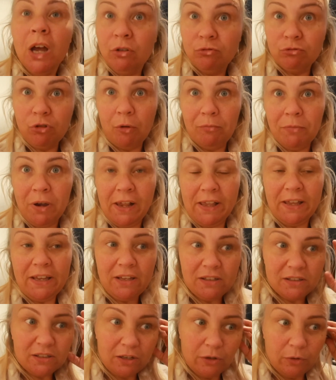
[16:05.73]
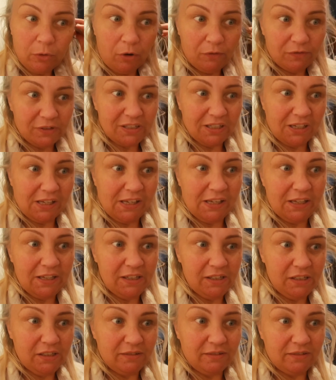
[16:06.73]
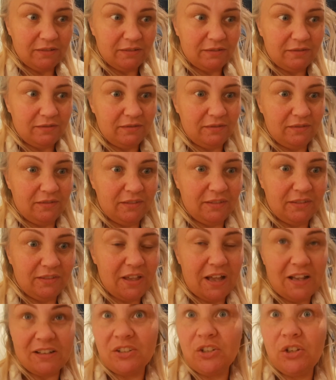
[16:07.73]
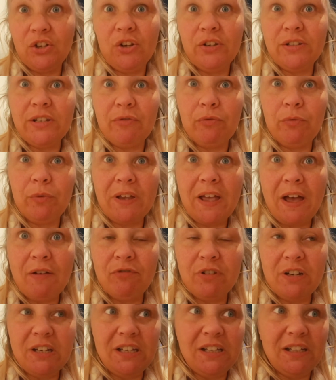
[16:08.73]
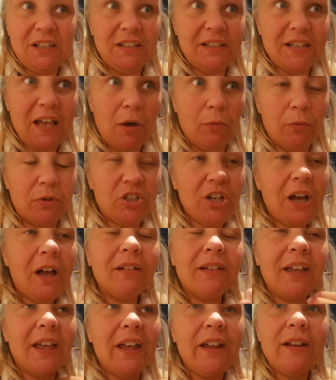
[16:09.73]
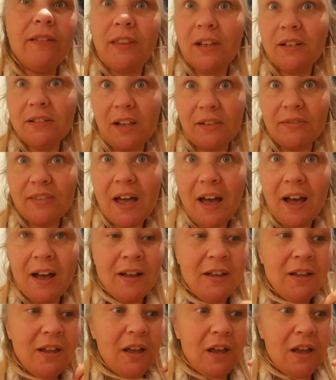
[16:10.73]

Romilly. So obviously that's good if we ever need help with childcare and things like that